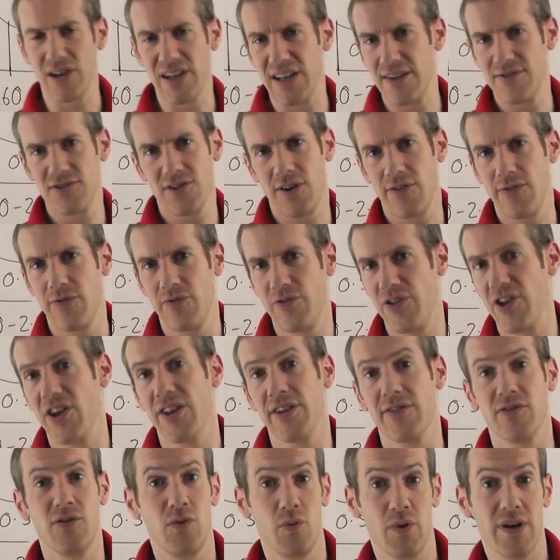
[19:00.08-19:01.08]
leaves off the
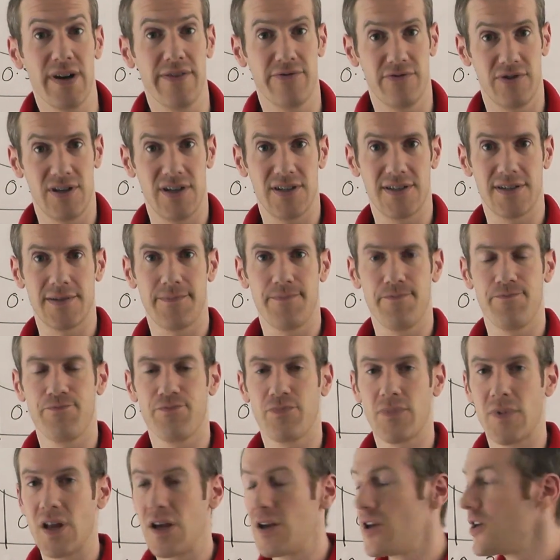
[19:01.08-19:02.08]
other, or whatever it is.
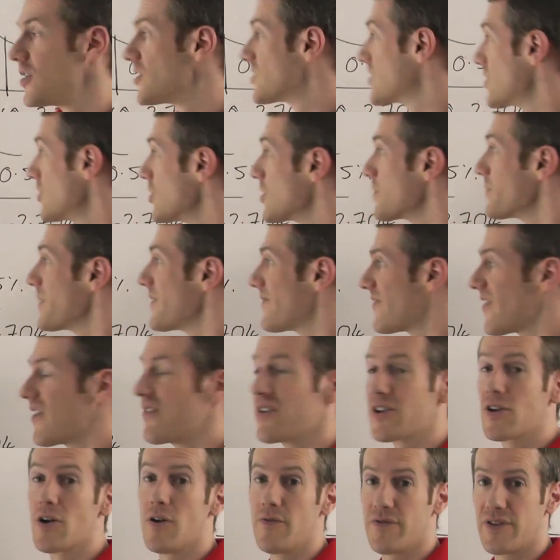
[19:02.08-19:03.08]
So you can be
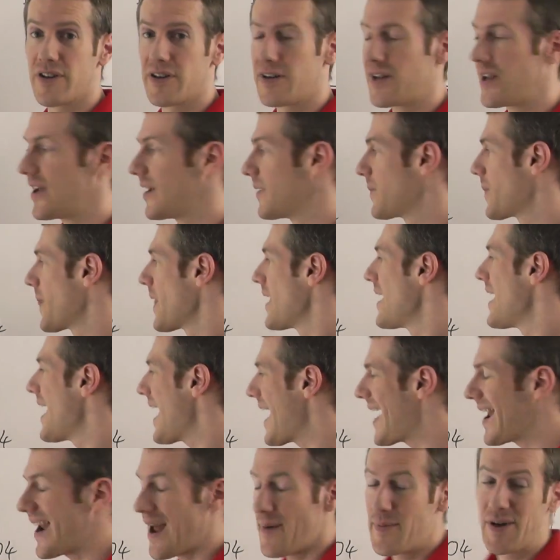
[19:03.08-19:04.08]
very confident here.
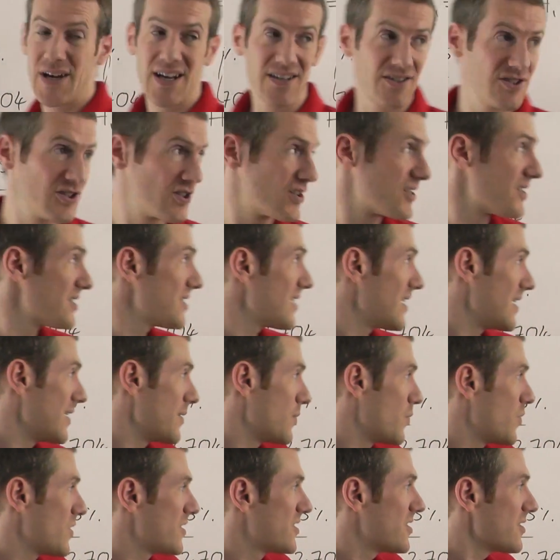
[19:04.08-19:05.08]
And I mean, as you can see,
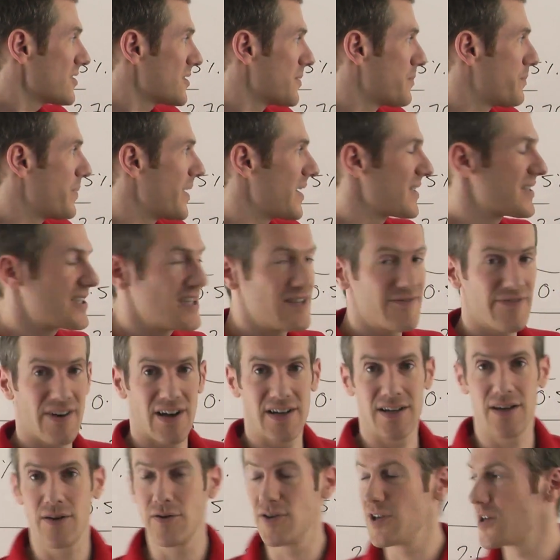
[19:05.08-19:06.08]
with such a big
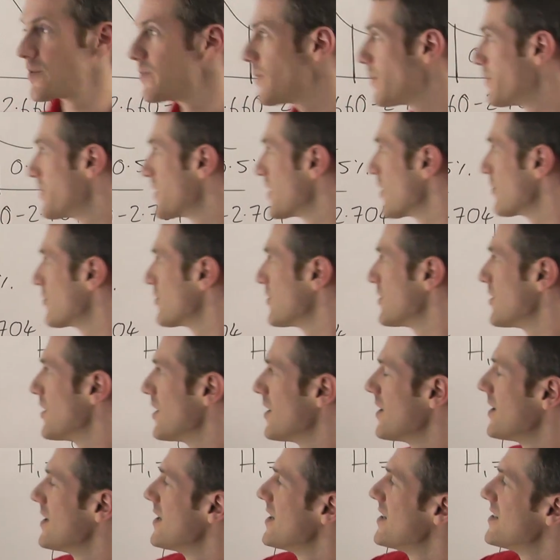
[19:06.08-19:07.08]
t-value, you could probably go to
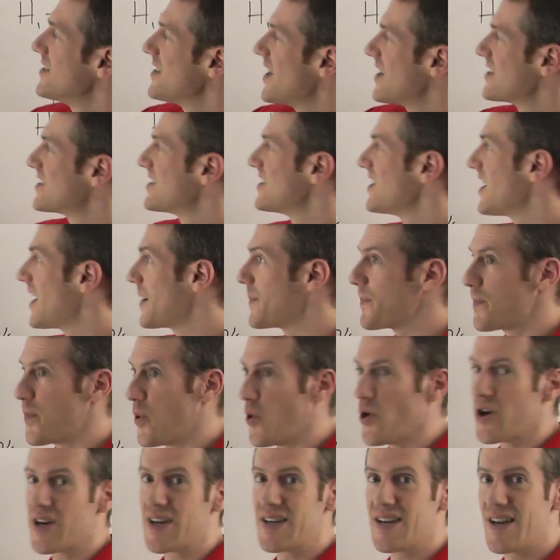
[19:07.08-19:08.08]
the
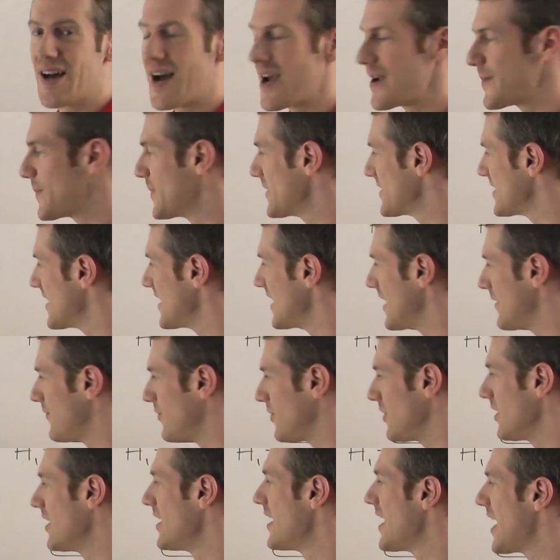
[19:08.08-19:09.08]
99.9%
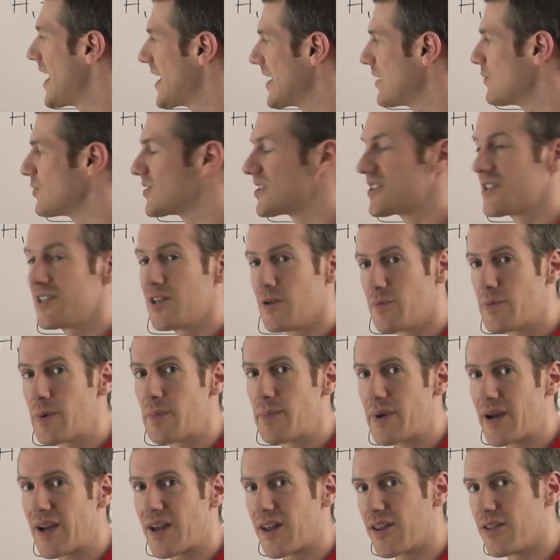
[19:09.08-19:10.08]
level and it would still be
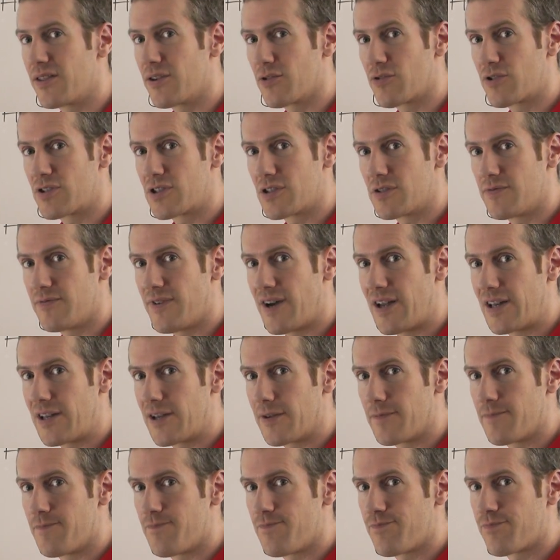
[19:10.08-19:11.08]
bigger than the critical
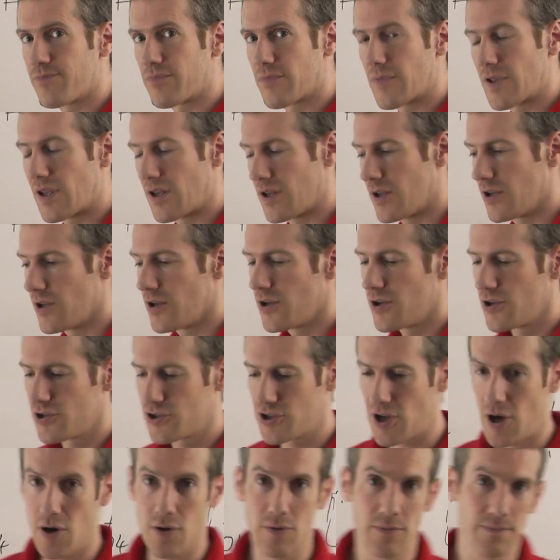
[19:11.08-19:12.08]
value.
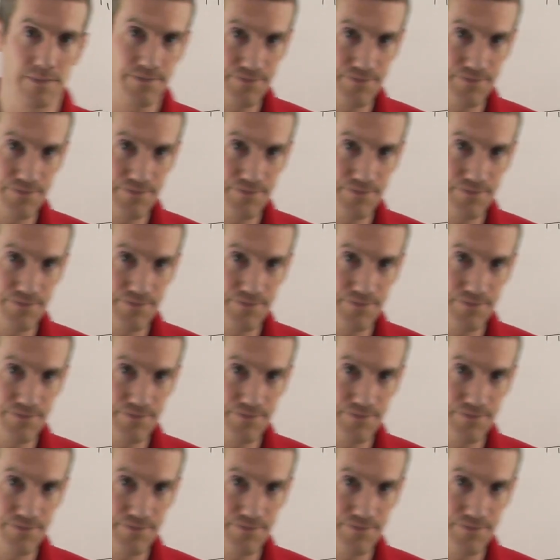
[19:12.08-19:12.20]
So